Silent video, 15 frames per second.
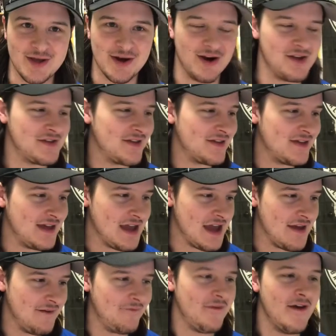curious to see
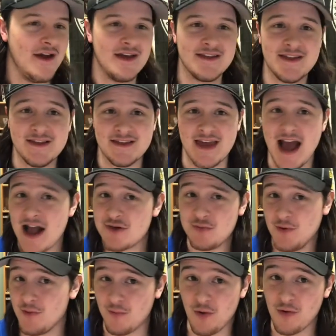if
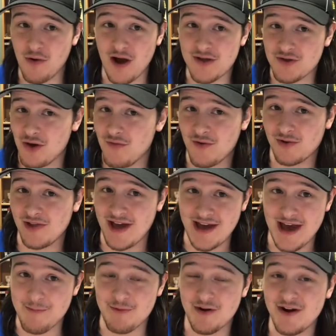Saskatchewan will cross over like
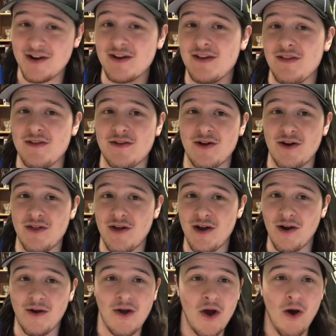I predicted at the start of the
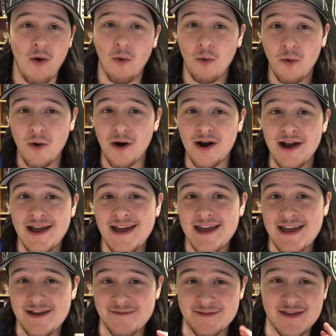year, or
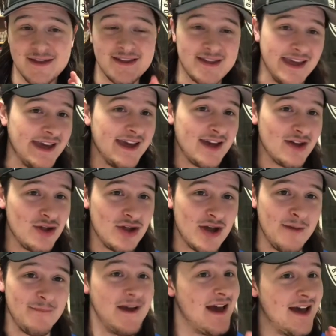if this sinking
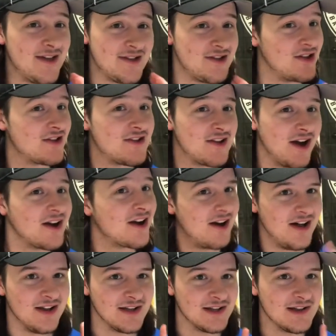ship has just sunk
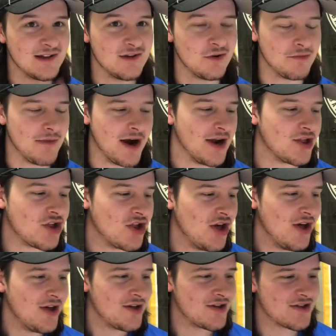a little too much.
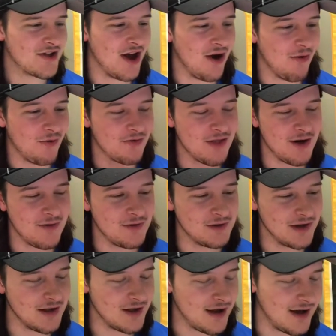So the,
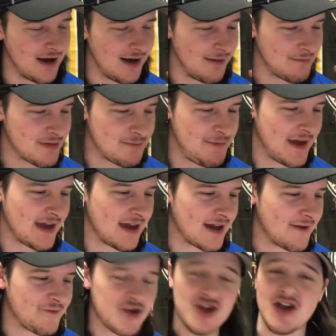uh,
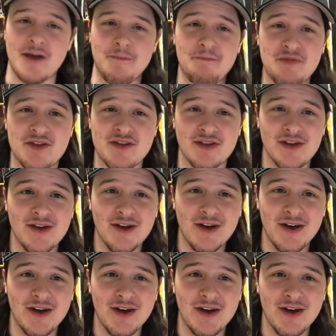speaking of ships...